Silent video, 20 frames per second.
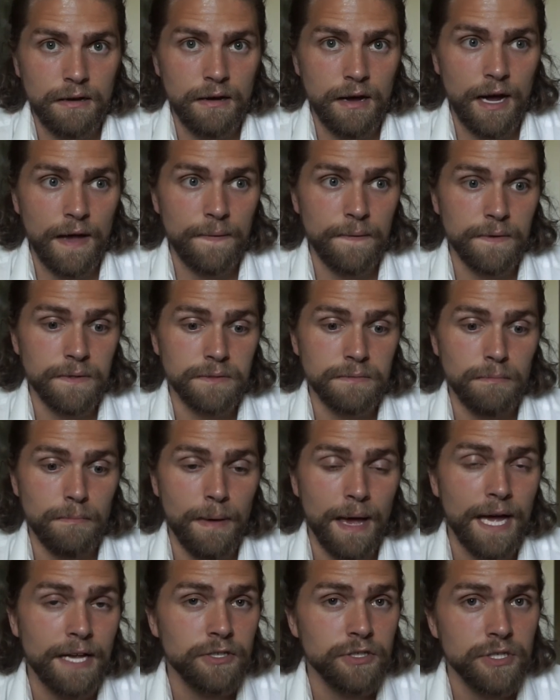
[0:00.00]
either
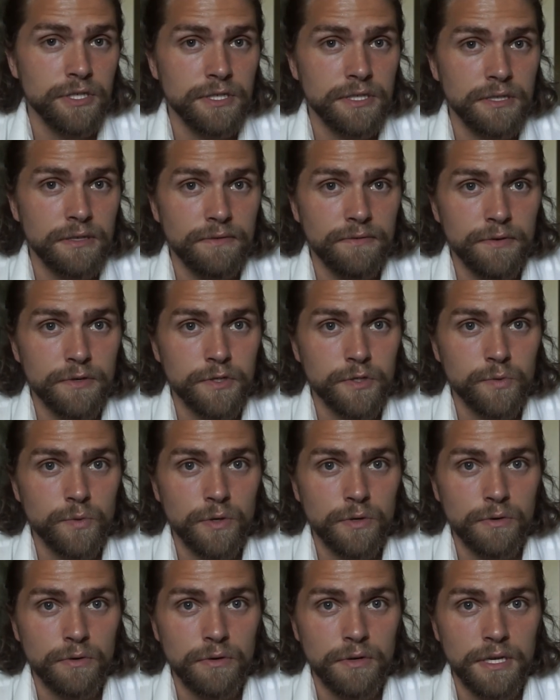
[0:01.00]
matches the first
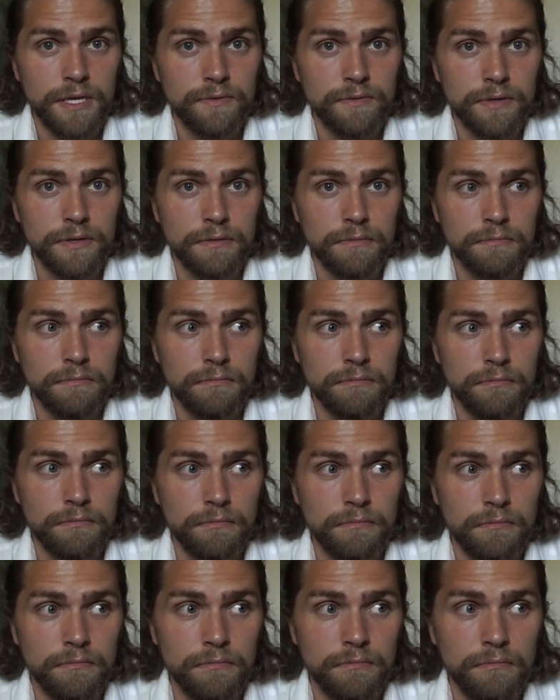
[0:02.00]
one or even
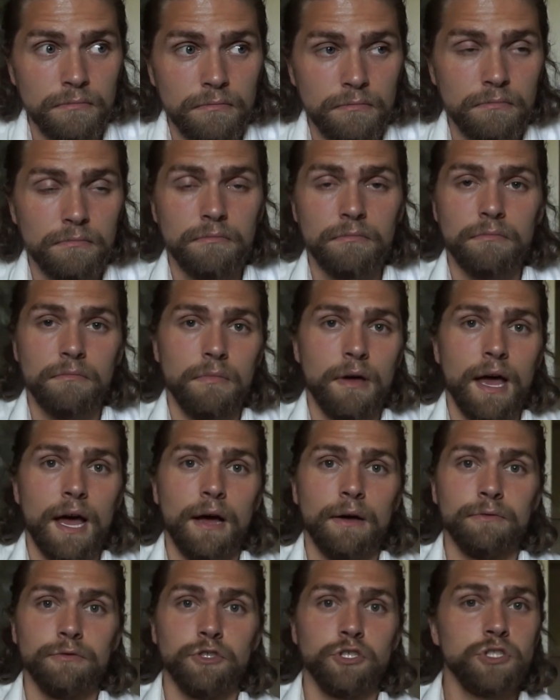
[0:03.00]

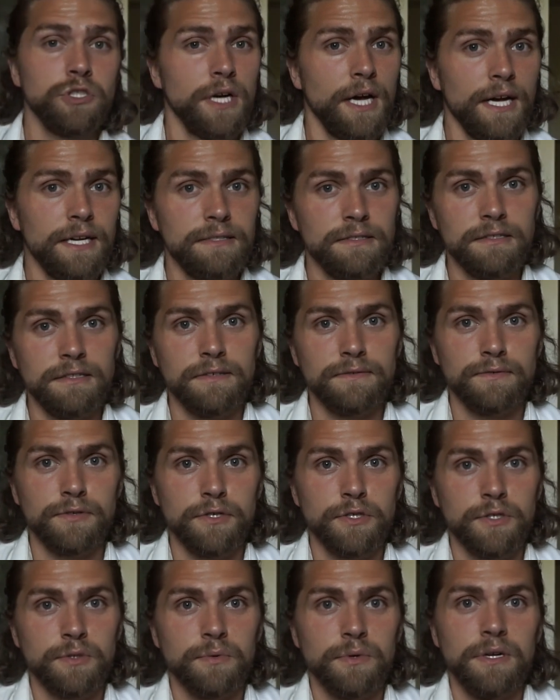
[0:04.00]
outshines the
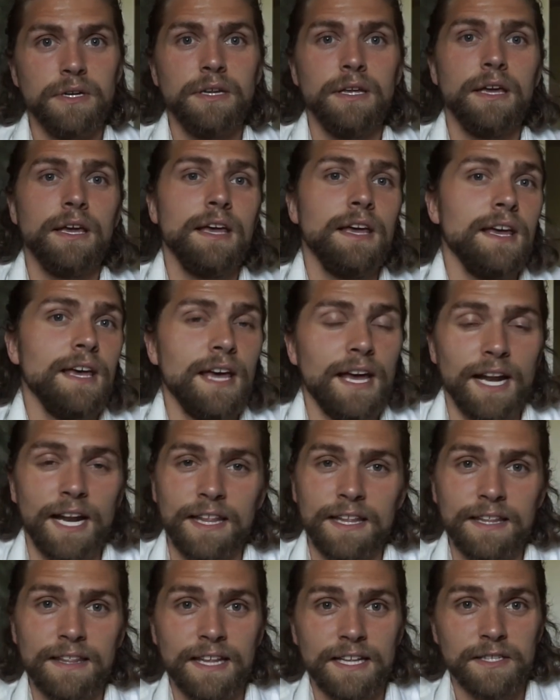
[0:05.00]
first one. And I
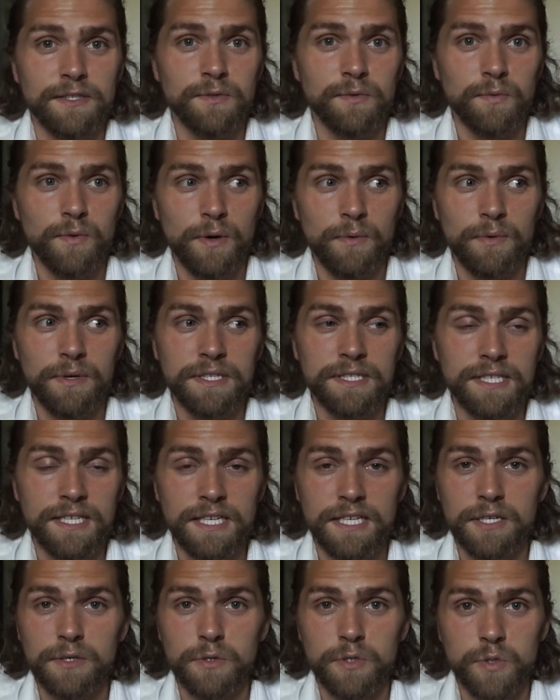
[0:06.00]
think that's what we see
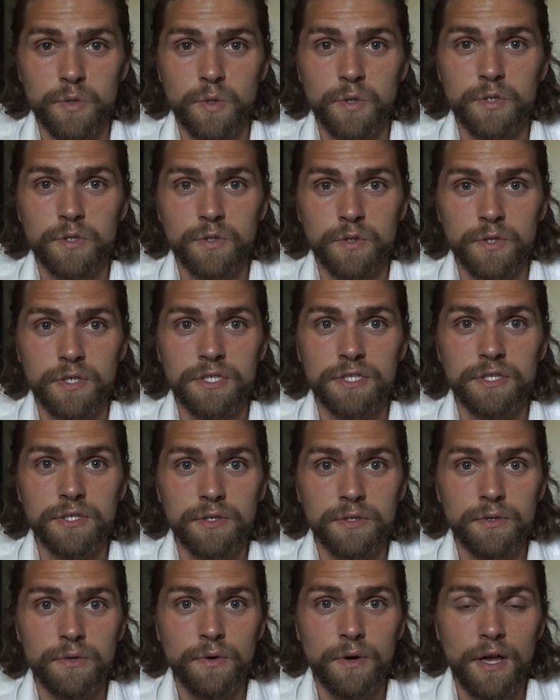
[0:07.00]
here with Toy Story
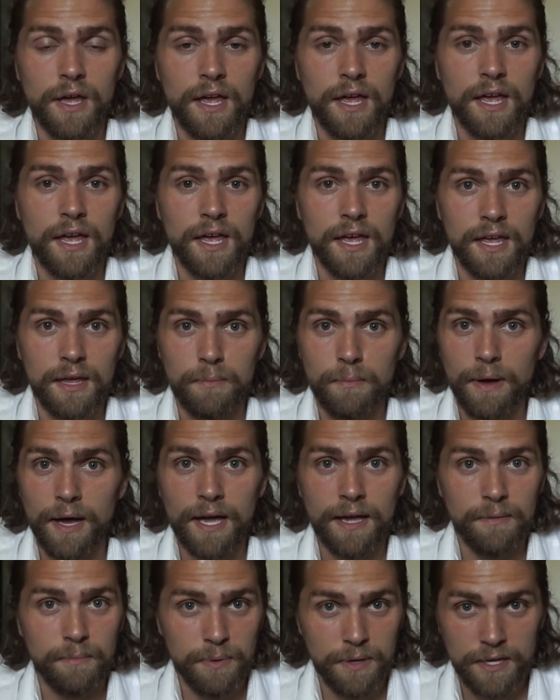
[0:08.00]
2. In
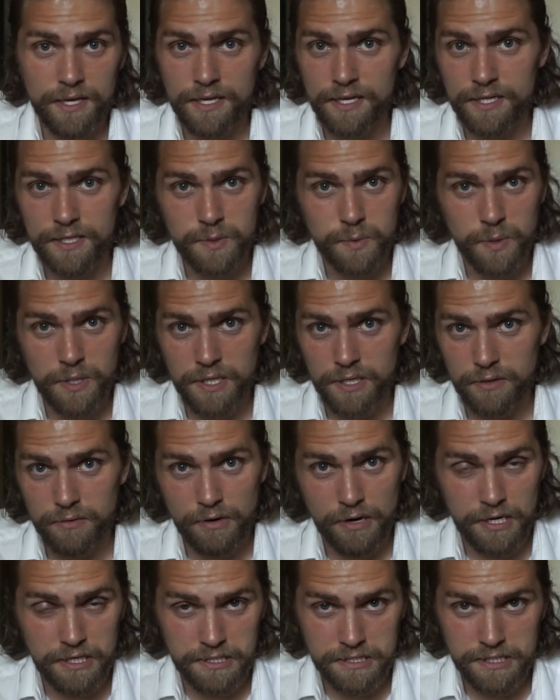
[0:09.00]
my opinion, it's one of the
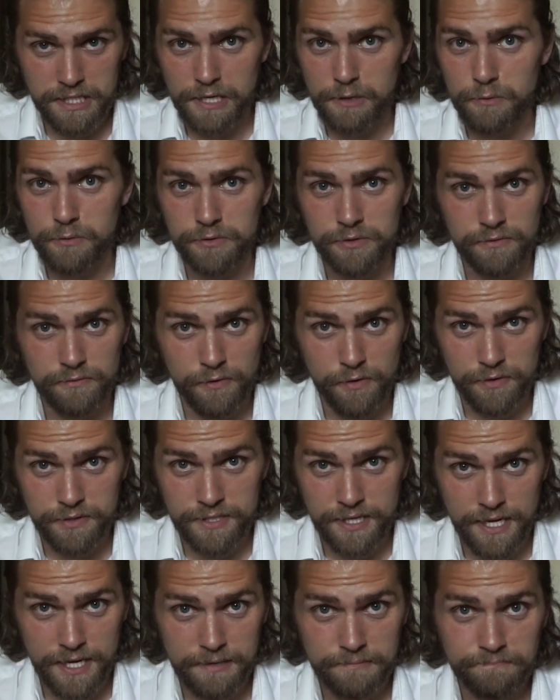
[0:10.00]
greatest sequels of all
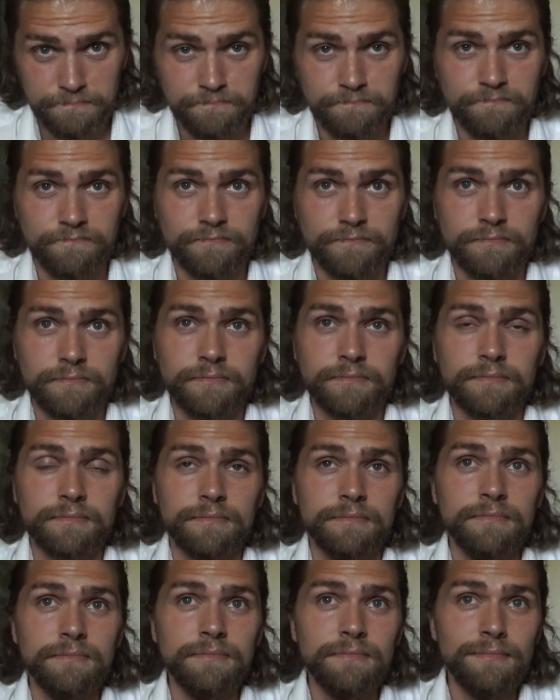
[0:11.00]
time.
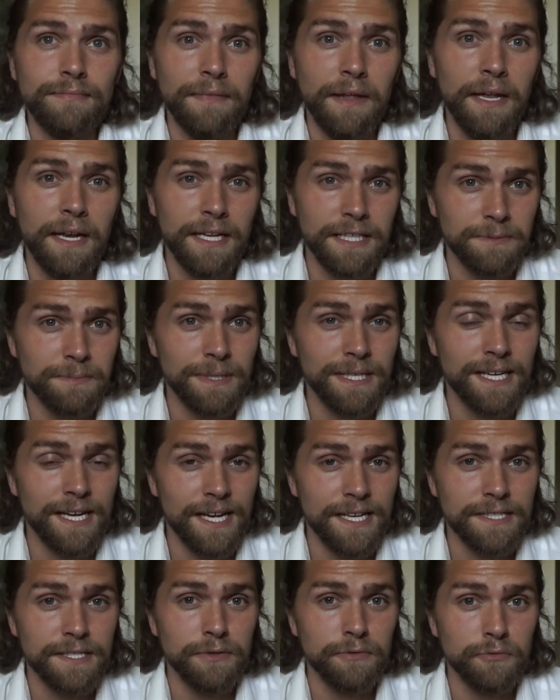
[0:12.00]
And it's
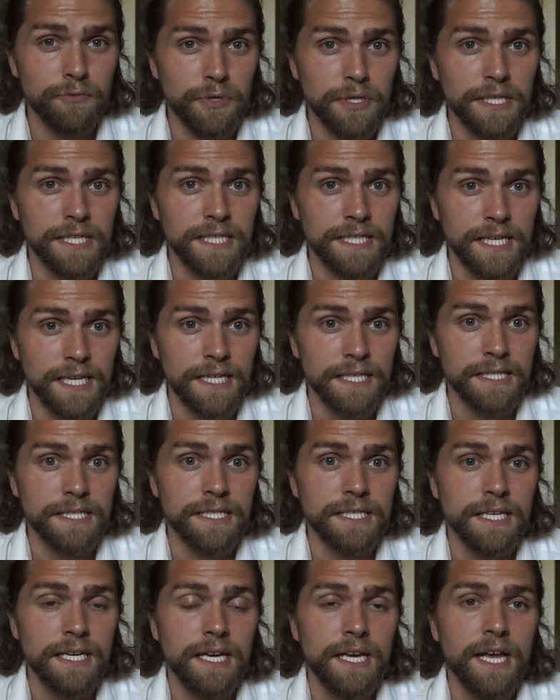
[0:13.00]
because it really
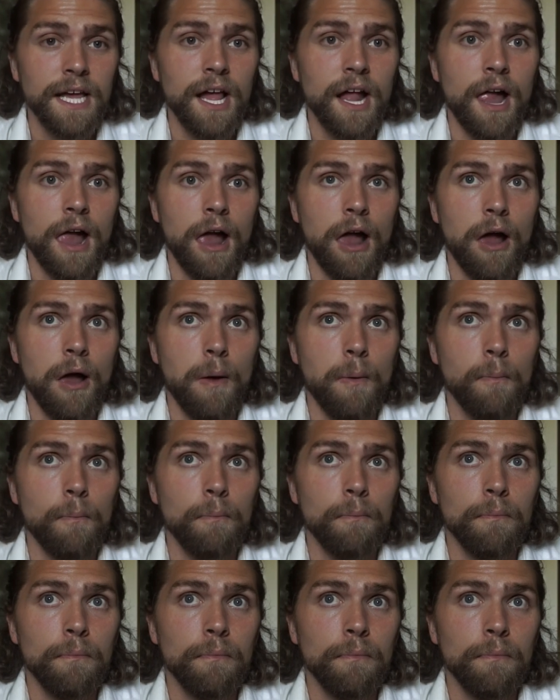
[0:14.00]
does, it